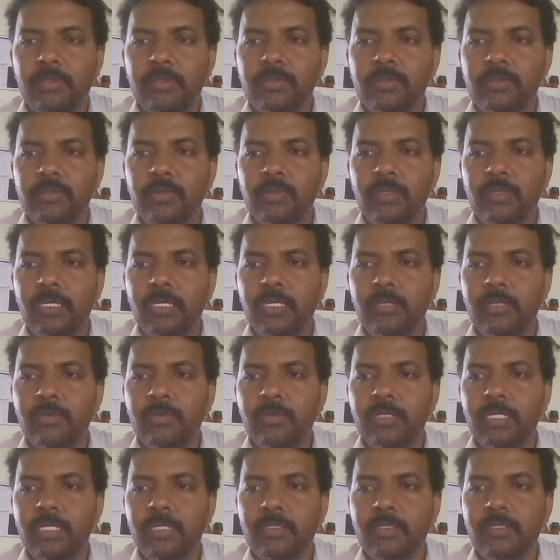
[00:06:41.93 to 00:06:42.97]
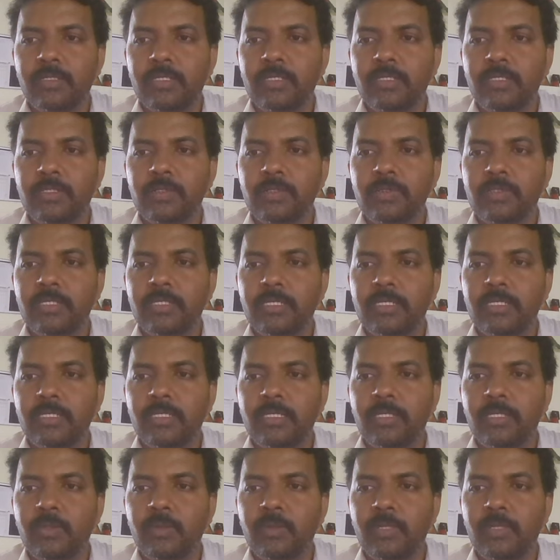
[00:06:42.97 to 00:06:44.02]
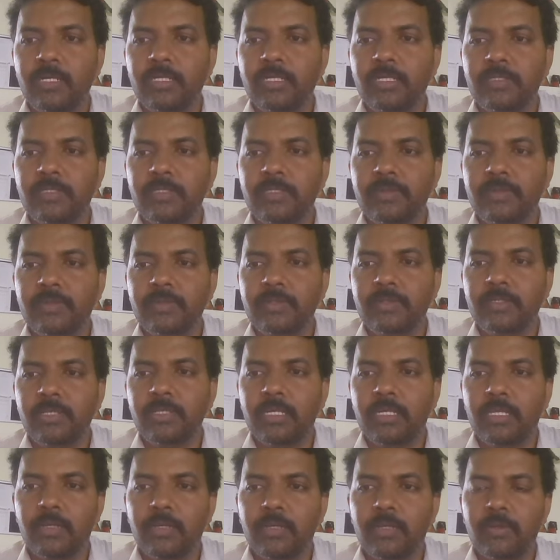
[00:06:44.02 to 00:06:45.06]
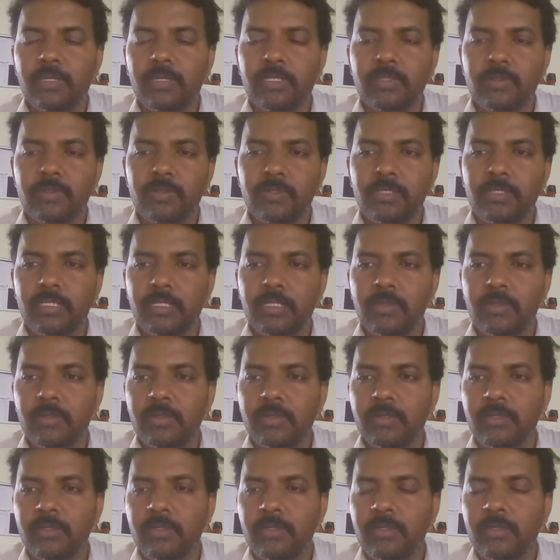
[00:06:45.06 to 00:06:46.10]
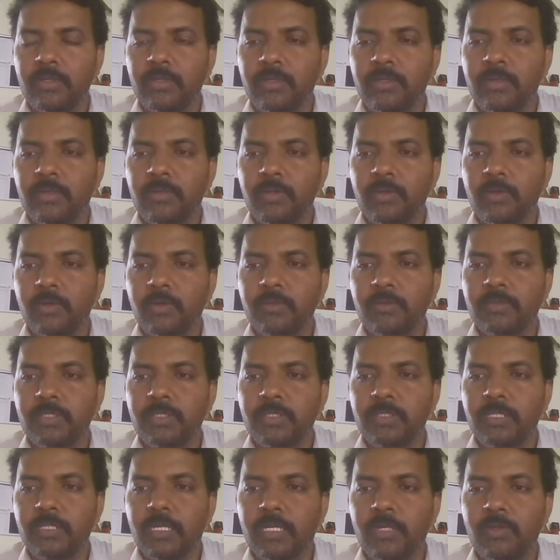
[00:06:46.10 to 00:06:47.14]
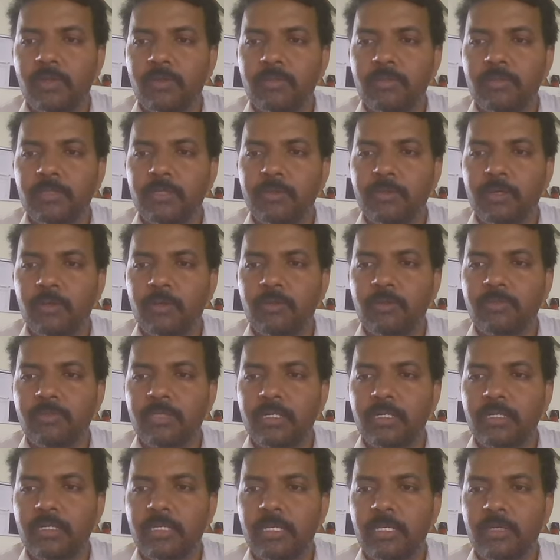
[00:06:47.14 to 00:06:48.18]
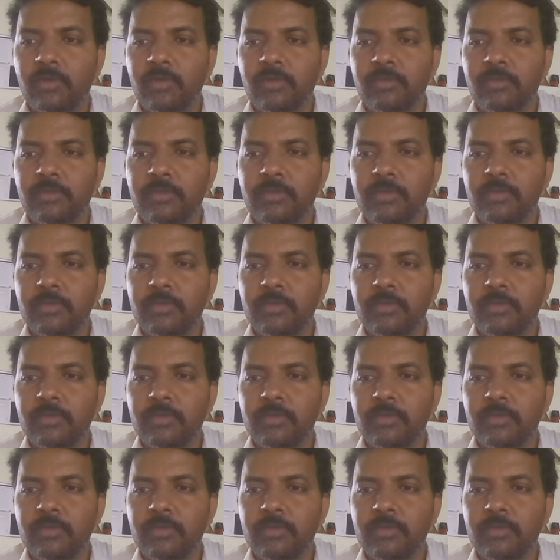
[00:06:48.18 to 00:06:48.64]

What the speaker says: So here we can choose the units. Either we can choose either ohms or kiloohms or megohms or gigaohms.